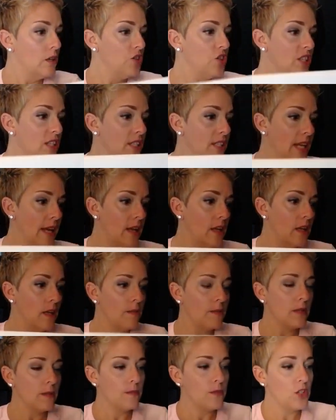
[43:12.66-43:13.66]
Just stack
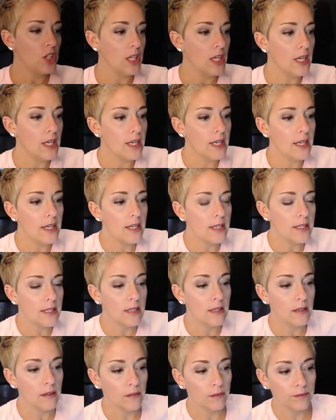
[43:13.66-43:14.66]
up some shit.
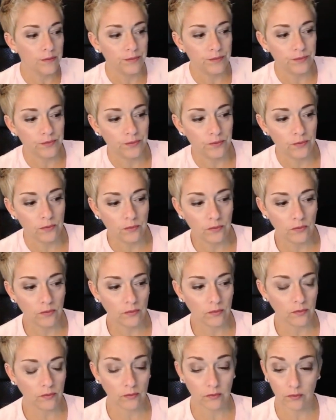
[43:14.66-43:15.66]

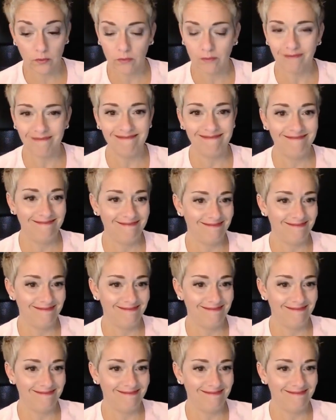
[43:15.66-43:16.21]
Stack.